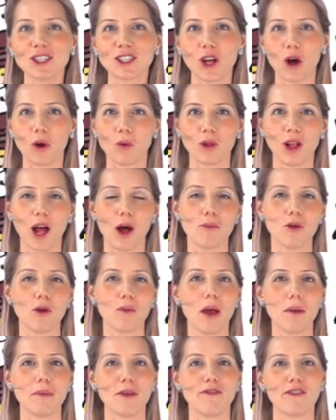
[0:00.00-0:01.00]
song will help your
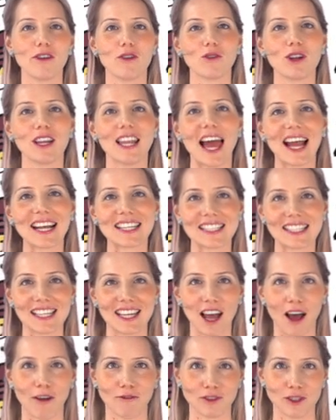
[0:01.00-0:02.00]
baby feel relaxed and
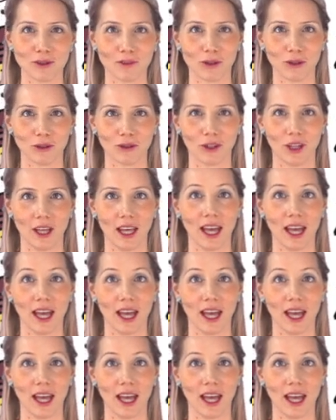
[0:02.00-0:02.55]
comfortable.